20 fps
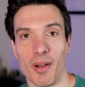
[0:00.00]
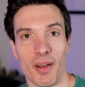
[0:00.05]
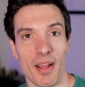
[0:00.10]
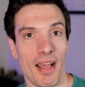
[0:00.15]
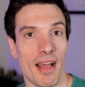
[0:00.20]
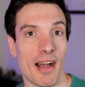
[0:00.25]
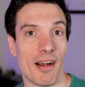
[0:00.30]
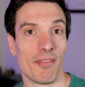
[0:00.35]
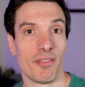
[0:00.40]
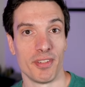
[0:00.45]

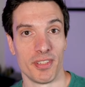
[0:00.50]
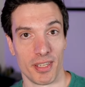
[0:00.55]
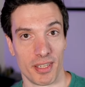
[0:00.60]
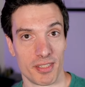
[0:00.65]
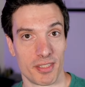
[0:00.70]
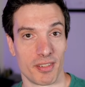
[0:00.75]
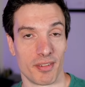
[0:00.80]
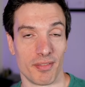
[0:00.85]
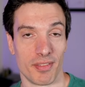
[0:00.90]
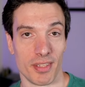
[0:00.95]
half a
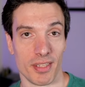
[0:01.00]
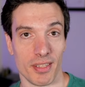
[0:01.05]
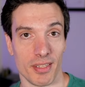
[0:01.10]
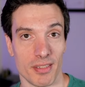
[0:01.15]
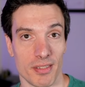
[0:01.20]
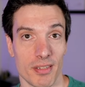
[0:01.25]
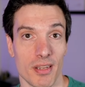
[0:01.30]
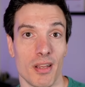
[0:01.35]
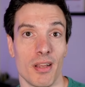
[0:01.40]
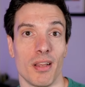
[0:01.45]
dozen of
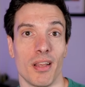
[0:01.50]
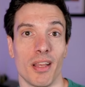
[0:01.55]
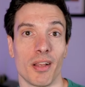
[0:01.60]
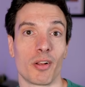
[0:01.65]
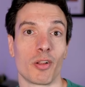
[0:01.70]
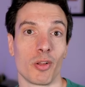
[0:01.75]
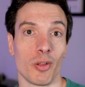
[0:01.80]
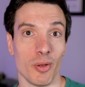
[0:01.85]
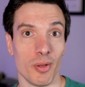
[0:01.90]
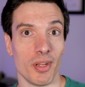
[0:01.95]
these,
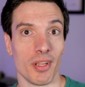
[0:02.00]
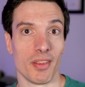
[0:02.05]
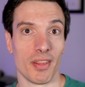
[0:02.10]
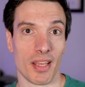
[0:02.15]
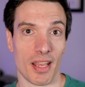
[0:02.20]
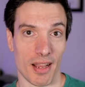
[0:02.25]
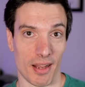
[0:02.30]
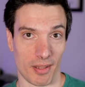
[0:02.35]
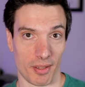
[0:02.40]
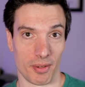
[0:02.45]
including the
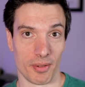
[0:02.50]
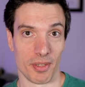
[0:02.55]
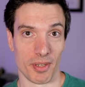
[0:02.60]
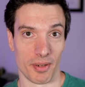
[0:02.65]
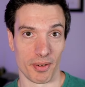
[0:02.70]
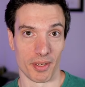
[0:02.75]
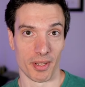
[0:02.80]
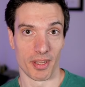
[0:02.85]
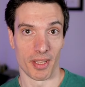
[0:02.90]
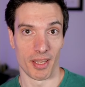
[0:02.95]
Aloe
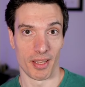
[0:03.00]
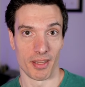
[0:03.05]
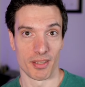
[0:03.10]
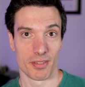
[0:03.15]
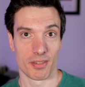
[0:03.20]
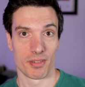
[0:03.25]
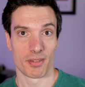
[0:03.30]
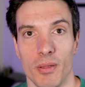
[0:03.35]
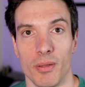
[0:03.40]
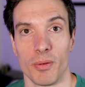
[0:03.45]
Yoga
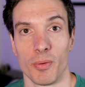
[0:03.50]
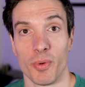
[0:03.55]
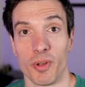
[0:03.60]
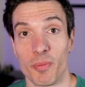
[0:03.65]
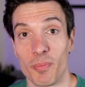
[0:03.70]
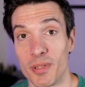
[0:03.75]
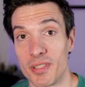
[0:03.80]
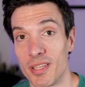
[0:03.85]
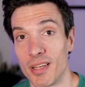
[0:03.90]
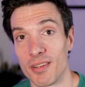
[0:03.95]
case. With
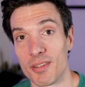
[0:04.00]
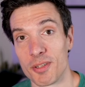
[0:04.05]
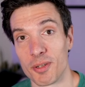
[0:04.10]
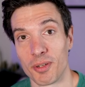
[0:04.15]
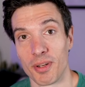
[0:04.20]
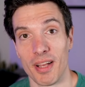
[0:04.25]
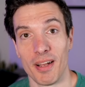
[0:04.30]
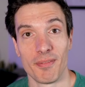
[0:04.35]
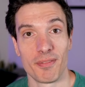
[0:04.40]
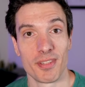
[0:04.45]
potential
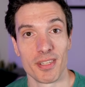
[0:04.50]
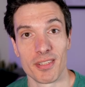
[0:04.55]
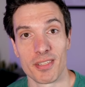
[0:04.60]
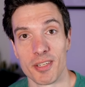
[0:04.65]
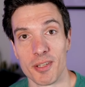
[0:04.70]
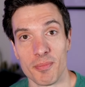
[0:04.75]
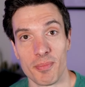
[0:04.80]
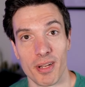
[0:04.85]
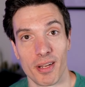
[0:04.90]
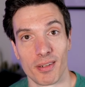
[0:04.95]

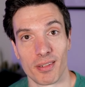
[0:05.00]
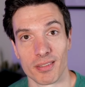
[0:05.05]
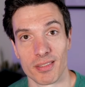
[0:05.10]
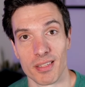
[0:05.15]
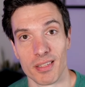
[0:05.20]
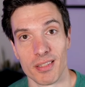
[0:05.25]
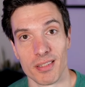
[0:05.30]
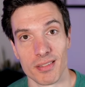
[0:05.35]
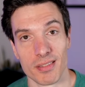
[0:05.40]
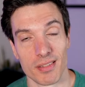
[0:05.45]
FTC
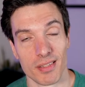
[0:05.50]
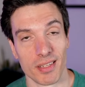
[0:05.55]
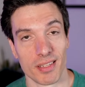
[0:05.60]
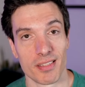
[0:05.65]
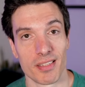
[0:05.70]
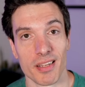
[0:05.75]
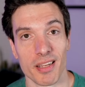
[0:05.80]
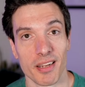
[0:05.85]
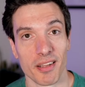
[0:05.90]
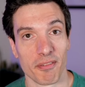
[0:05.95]
penalties
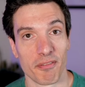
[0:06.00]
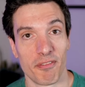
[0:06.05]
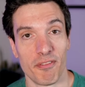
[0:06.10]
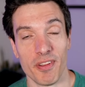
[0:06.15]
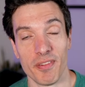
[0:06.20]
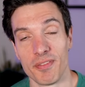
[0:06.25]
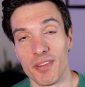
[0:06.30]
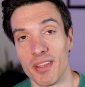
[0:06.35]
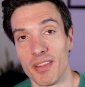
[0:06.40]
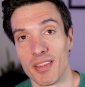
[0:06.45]
exceeding
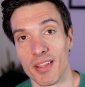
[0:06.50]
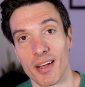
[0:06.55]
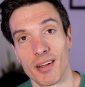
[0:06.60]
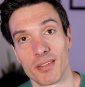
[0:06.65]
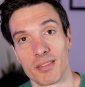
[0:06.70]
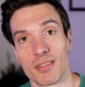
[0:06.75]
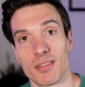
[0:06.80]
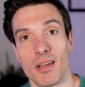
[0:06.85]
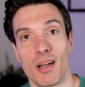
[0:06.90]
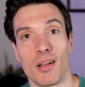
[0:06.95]

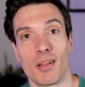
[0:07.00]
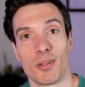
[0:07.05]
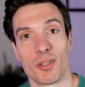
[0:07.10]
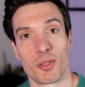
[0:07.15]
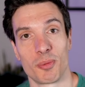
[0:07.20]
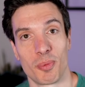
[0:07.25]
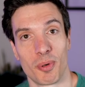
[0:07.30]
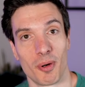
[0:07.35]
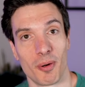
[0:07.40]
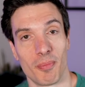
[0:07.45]

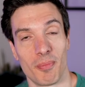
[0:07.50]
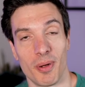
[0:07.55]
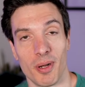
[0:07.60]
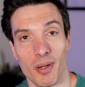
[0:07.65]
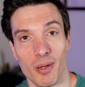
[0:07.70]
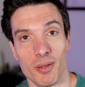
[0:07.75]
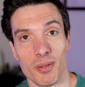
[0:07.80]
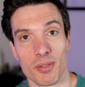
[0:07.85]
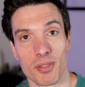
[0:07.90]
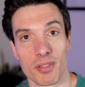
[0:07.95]
$50,000 per
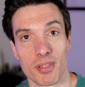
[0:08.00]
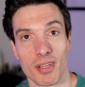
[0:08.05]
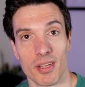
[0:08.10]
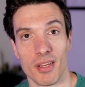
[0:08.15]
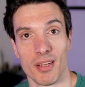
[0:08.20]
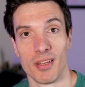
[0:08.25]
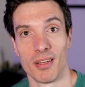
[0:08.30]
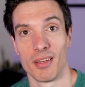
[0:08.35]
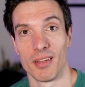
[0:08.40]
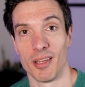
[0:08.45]
post
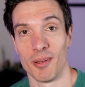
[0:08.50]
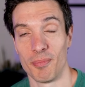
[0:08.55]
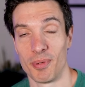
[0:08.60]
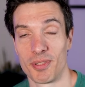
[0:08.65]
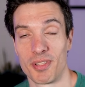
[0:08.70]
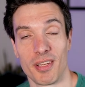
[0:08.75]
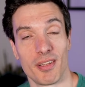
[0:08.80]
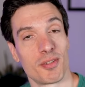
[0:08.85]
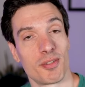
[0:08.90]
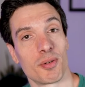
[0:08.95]
and
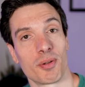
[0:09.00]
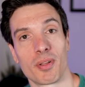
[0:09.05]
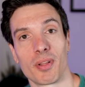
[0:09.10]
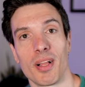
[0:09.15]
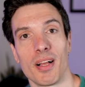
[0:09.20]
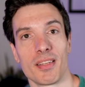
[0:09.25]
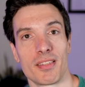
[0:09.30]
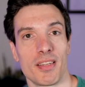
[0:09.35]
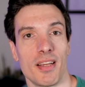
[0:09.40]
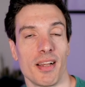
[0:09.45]
potential
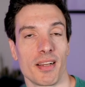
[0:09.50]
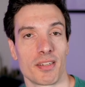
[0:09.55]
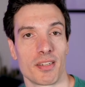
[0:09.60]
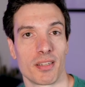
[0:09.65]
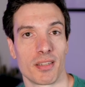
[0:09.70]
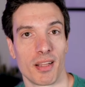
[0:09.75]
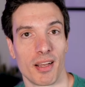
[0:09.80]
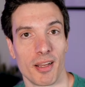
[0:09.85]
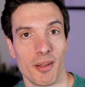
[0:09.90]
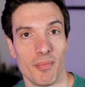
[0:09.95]
class action
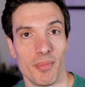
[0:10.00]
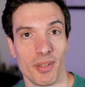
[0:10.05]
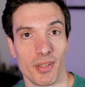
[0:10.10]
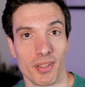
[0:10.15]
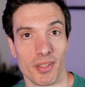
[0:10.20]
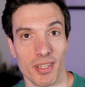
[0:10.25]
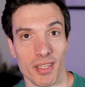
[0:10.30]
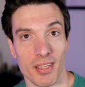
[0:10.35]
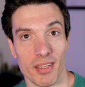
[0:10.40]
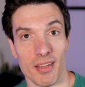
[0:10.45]

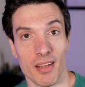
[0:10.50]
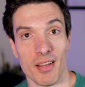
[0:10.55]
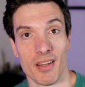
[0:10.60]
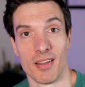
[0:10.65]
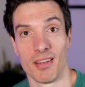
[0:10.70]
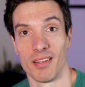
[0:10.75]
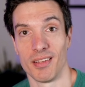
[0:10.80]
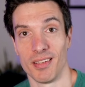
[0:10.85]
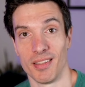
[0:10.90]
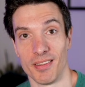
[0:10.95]
liability
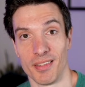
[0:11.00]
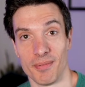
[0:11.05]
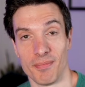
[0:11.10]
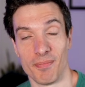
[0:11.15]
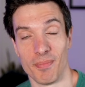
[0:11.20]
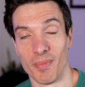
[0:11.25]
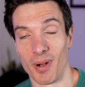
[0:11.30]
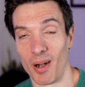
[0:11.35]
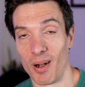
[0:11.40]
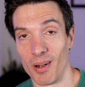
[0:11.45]
in the
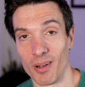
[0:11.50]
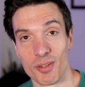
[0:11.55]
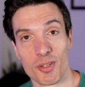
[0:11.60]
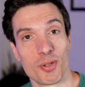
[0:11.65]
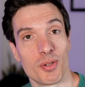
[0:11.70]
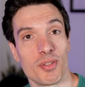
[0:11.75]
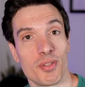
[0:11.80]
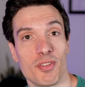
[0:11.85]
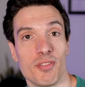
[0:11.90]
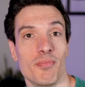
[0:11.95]

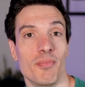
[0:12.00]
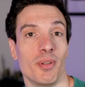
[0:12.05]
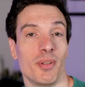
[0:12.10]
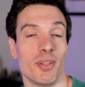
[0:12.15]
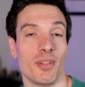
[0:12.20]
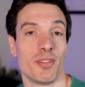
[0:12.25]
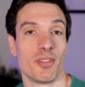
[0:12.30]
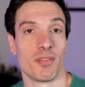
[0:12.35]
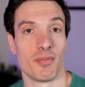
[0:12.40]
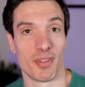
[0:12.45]
hundreds of
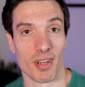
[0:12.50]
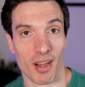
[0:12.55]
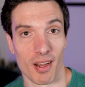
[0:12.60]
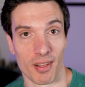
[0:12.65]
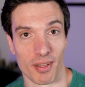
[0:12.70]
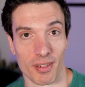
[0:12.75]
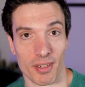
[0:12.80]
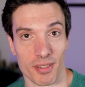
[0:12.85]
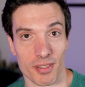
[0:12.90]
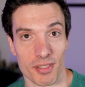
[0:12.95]
millions of
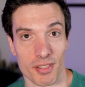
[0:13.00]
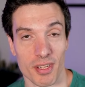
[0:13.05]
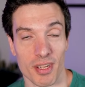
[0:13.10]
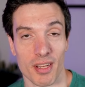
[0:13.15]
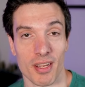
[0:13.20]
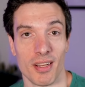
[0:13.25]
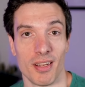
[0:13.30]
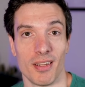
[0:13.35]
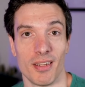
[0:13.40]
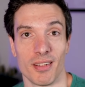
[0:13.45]
dollars,
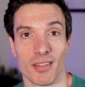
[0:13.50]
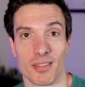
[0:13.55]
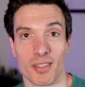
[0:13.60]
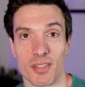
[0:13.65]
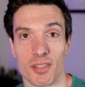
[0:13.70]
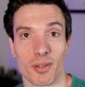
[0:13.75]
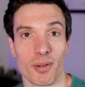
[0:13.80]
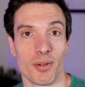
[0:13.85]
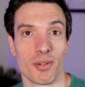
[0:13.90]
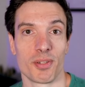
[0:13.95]

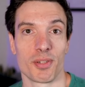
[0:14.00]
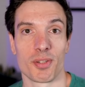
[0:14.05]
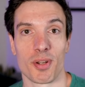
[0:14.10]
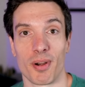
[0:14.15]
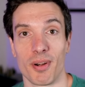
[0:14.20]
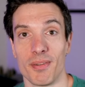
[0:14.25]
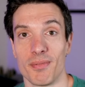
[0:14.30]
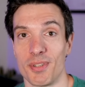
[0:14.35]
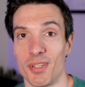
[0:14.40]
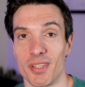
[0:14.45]
disclosures
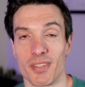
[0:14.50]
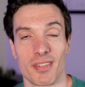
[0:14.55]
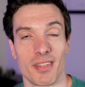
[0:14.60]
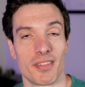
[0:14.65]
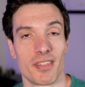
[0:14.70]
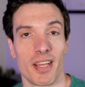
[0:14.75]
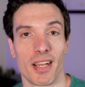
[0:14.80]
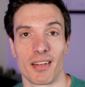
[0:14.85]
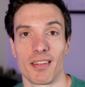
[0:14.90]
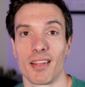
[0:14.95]
aren't just a
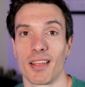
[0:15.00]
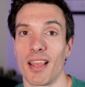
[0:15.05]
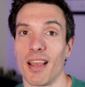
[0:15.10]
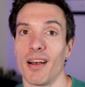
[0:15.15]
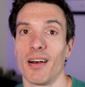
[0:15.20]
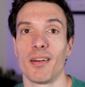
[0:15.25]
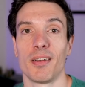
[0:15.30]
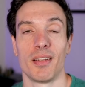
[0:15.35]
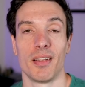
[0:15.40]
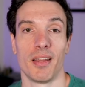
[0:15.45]

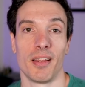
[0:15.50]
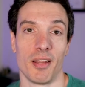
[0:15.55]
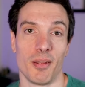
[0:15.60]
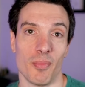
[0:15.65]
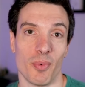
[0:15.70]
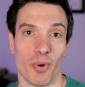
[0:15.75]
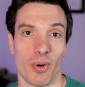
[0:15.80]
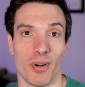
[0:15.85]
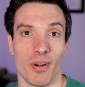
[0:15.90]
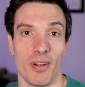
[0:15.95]
technicality
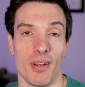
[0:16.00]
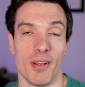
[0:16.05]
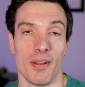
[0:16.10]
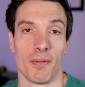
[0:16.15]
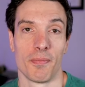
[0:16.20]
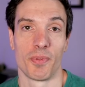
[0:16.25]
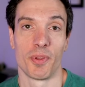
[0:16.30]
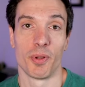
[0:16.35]
anymore. They're